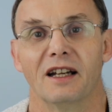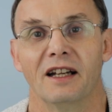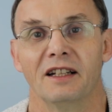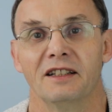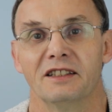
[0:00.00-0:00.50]

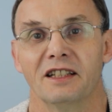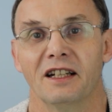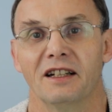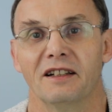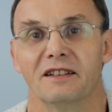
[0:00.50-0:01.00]
And
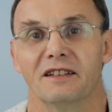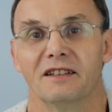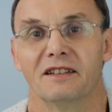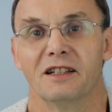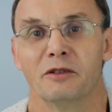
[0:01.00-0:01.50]

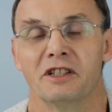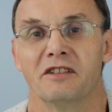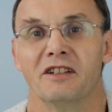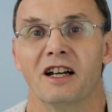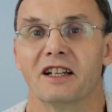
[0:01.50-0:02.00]
I wish
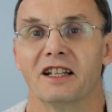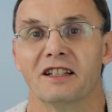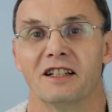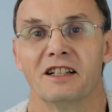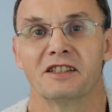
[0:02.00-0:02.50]
you luck in
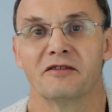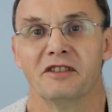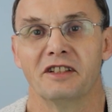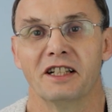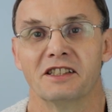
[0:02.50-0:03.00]
the last
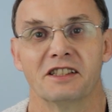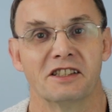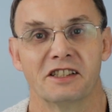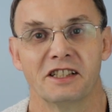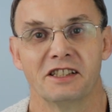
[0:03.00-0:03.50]
few days of the
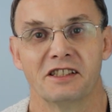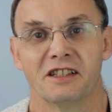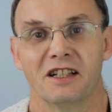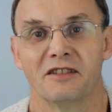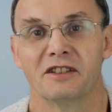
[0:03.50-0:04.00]

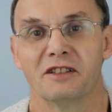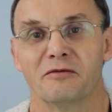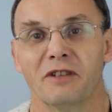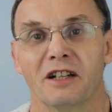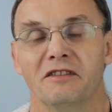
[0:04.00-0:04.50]
season after the
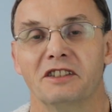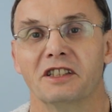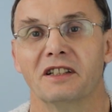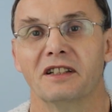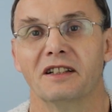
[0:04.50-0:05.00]

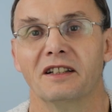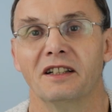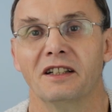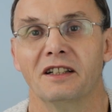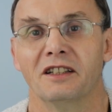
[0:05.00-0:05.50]
roach.
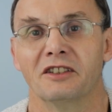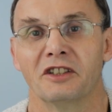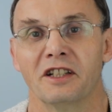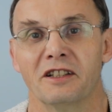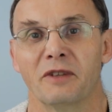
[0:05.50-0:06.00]

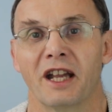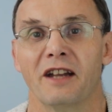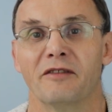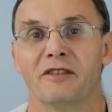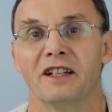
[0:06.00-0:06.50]
Treat them
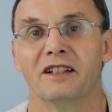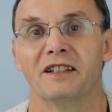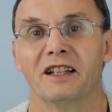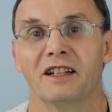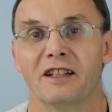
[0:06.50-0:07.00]
carefully
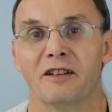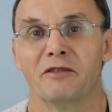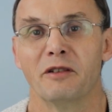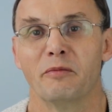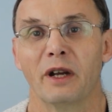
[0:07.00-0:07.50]
and they'll
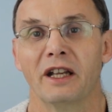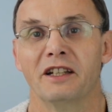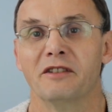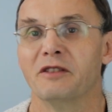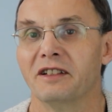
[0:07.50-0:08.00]
repay
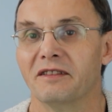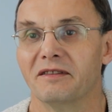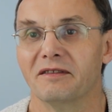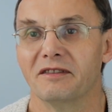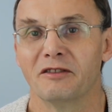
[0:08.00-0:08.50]
you in
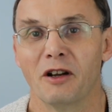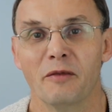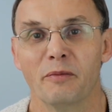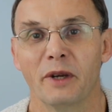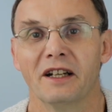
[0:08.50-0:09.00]

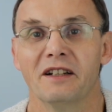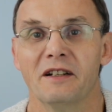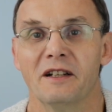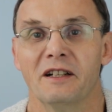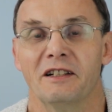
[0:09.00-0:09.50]
growing bigger.
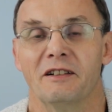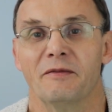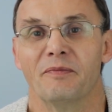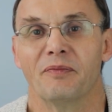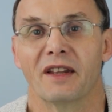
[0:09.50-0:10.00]

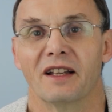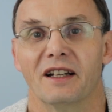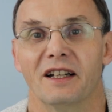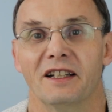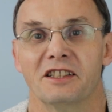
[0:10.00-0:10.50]

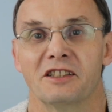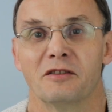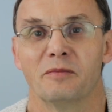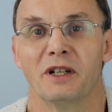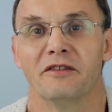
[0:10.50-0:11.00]
And it's
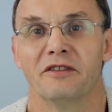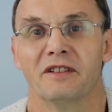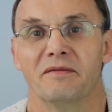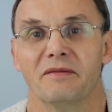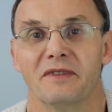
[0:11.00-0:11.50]
goodbye
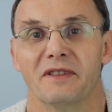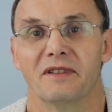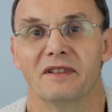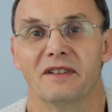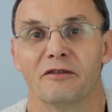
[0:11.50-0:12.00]
for
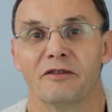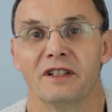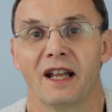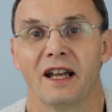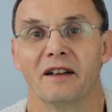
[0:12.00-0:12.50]

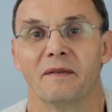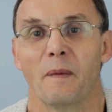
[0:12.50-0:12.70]
now.